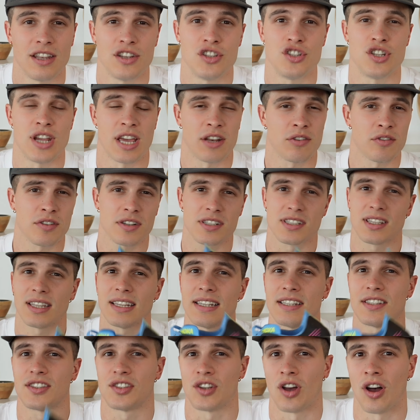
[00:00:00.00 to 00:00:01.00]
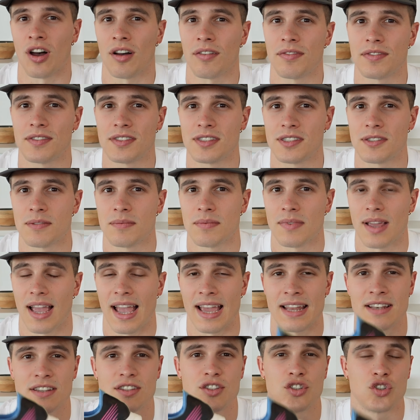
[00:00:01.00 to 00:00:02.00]
Generously soft
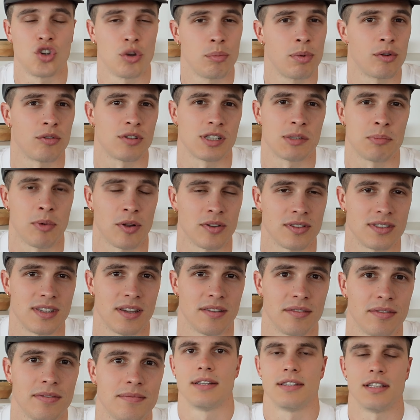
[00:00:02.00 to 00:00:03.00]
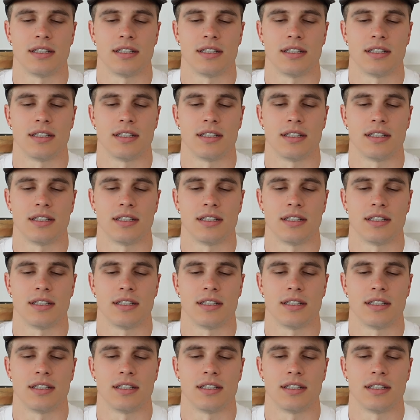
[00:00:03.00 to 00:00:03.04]
and super responsive.